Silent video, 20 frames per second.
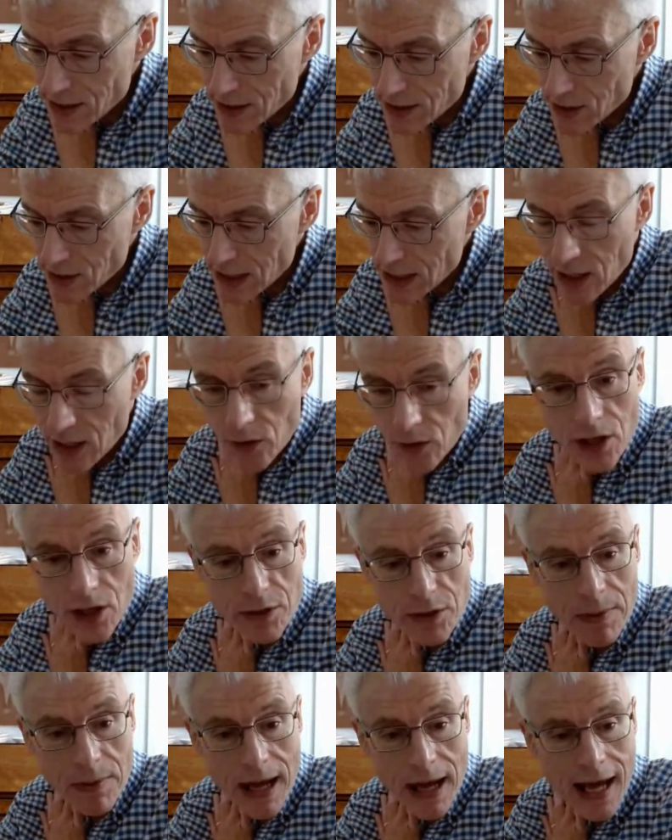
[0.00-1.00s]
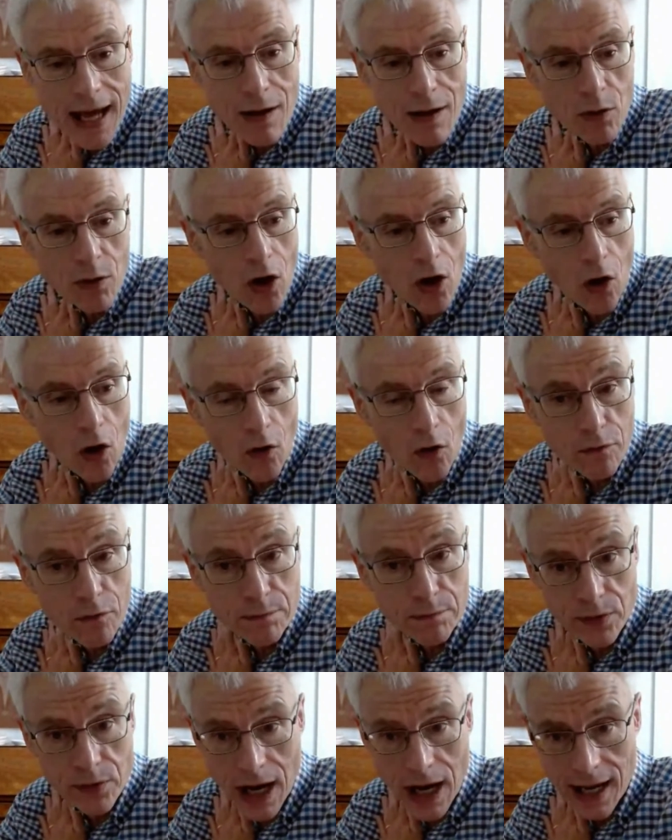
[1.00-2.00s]
the secret power of
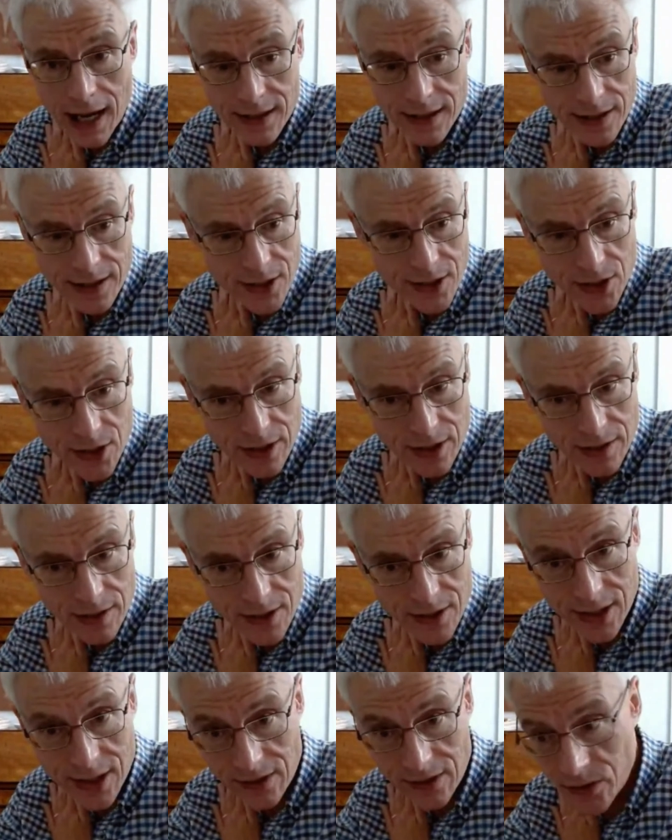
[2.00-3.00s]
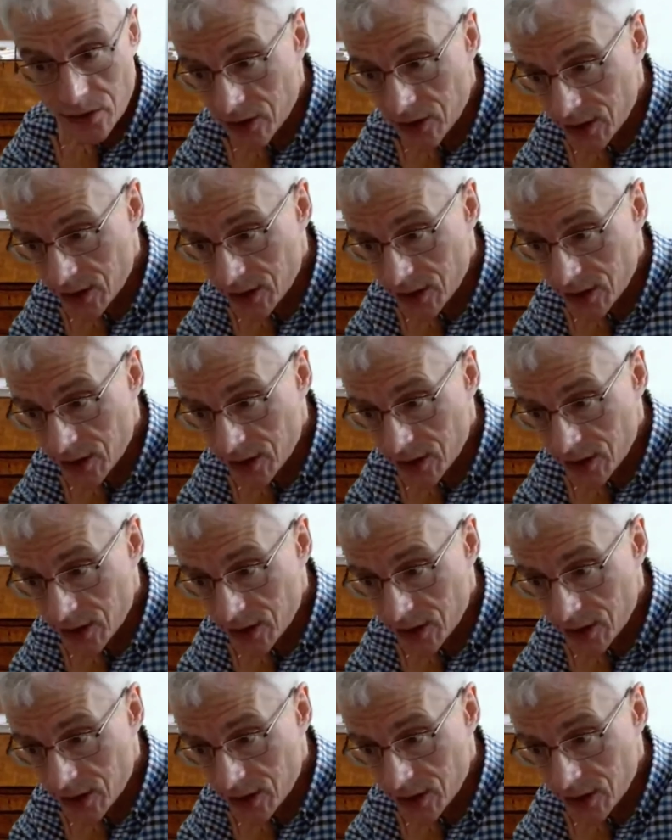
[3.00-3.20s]
brands still